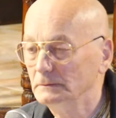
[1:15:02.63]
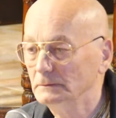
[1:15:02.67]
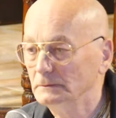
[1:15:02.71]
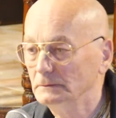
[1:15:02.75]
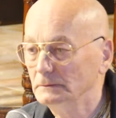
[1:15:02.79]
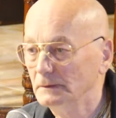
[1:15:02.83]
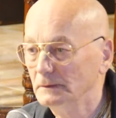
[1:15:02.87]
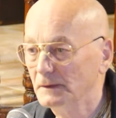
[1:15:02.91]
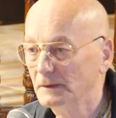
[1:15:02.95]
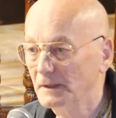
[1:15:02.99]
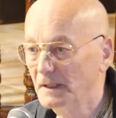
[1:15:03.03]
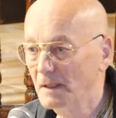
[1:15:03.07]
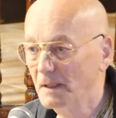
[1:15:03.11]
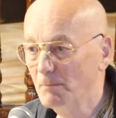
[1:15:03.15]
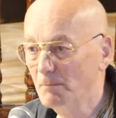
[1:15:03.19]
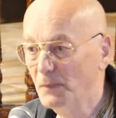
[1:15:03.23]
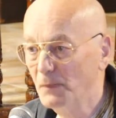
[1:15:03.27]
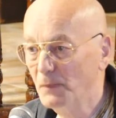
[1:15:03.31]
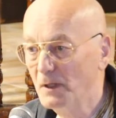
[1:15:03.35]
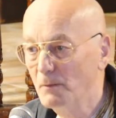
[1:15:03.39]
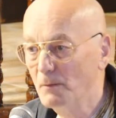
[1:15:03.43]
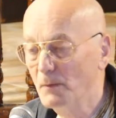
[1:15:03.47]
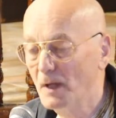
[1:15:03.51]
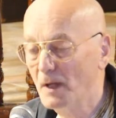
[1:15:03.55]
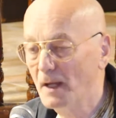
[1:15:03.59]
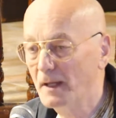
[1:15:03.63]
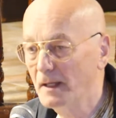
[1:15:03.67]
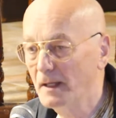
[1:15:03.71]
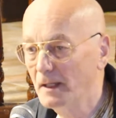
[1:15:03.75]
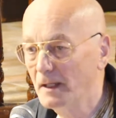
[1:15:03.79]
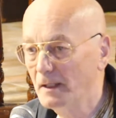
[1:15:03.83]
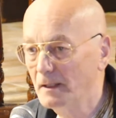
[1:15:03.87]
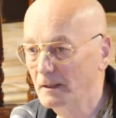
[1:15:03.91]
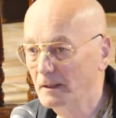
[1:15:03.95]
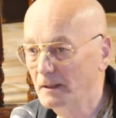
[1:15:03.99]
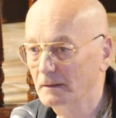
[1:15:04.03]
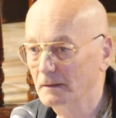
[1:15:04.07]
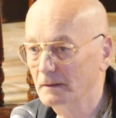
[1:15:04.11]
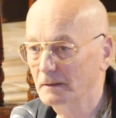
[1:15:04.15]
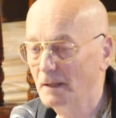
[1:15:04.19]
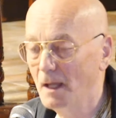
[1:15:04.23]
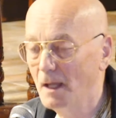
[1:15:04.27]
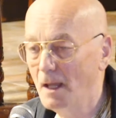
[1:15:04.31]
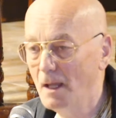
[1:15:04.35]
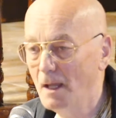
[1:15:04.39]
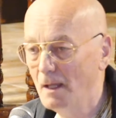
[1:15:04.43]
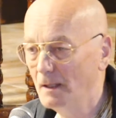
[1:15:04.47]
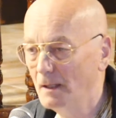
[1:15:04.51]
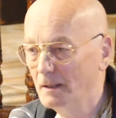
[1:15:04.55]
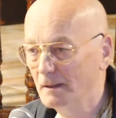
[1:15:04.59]
Simply by hearing.
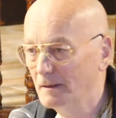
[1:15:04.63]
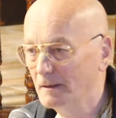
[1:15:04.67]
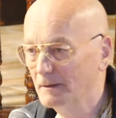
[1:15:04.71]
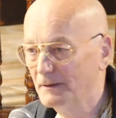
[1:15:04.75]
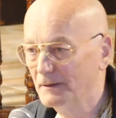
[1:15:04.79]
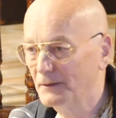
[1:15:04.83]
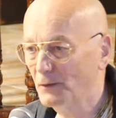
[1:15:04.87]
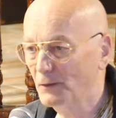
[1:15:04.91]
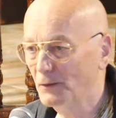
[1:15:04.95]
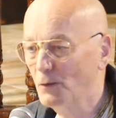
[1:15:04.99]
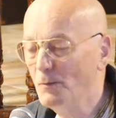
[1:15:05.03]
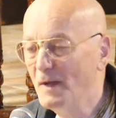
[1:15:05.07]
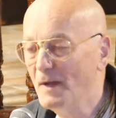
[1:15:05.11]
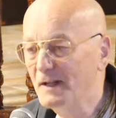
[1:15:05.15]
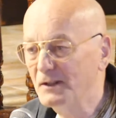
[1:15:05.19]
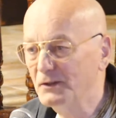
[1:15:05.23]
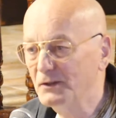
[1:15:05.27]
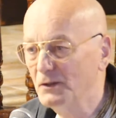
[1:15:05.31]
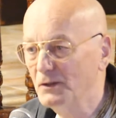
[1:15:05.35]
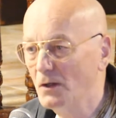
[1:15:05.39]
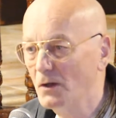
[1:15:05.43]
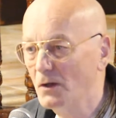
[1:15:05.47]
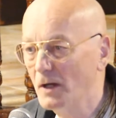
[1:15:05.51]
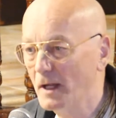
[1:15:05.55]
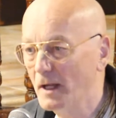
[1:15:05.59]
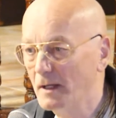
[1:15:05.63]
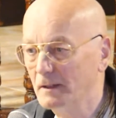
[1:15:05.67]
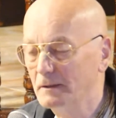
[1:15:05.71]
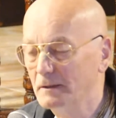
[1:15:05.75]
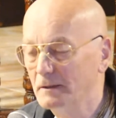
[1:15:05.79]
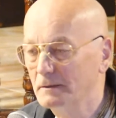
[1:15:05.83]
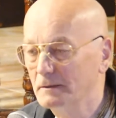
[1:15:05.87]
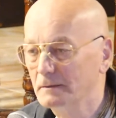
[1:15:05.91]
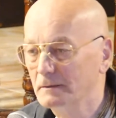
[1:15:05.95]
So much knowledge.